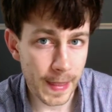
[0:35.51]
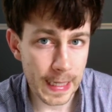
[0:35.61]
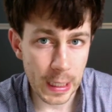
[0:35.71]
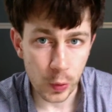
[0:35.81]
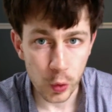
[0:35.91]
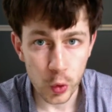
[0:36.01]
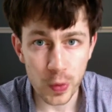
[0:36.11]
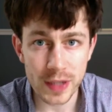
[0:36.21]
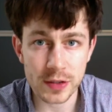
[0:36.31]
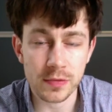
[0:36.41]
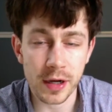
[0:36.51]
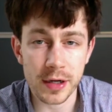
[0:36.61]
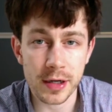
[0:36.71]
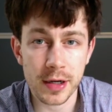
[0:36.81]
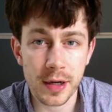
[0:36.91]
Now, you as a
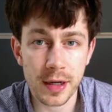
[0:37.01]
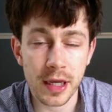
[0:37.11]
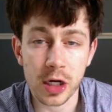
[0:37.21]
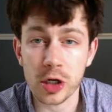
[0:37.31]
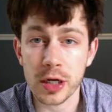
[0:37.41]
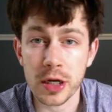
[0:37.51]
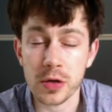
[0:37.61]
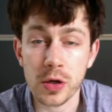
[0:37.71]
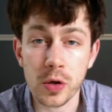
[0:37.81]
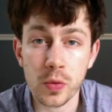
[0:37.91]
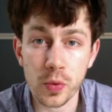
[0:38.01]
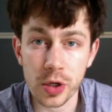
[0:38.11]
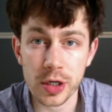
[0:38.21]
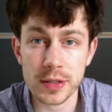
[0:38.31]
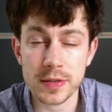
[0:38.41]
writer can create your own
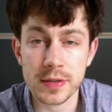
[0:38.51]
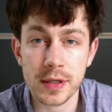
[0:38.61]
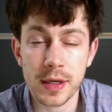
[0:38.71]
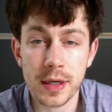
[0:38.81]
words